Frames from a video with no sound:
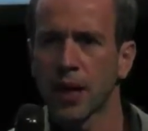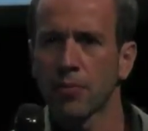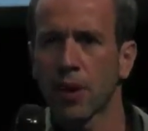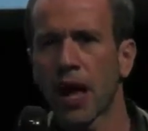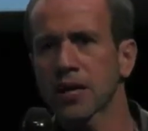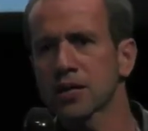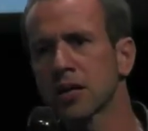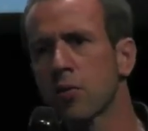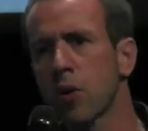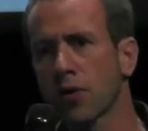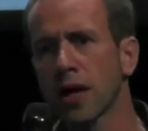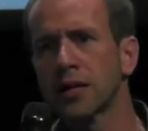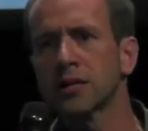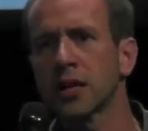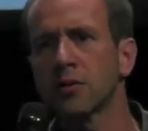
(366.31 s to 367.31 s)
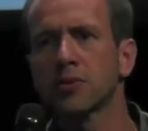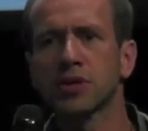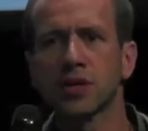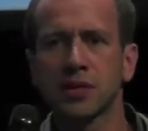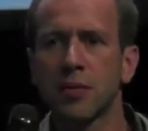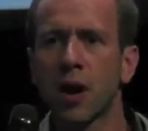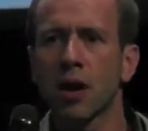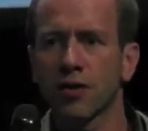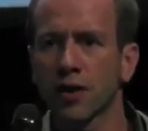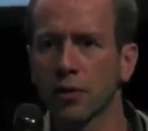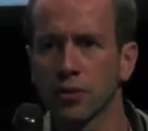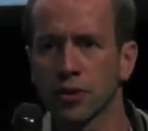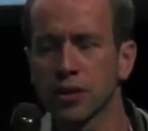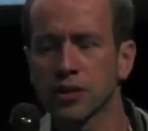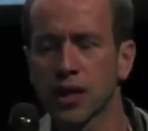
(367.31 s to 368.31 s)
But actually what they did was the smart thing,
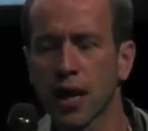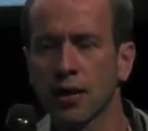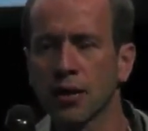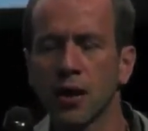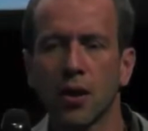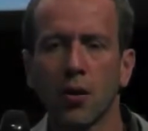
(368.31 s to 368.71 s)
which is said,